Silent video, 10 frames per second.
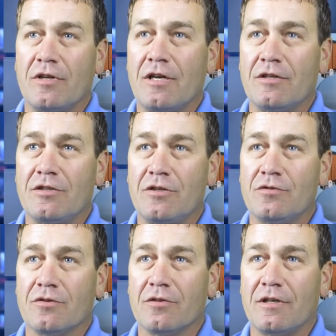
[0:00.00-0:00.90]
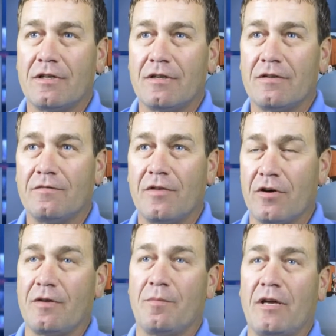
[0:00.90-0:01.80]
the end user, at a
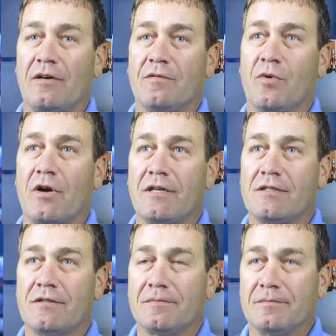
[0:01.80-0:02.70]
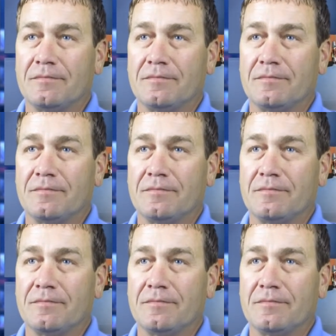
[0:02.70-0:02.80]
very competitive price.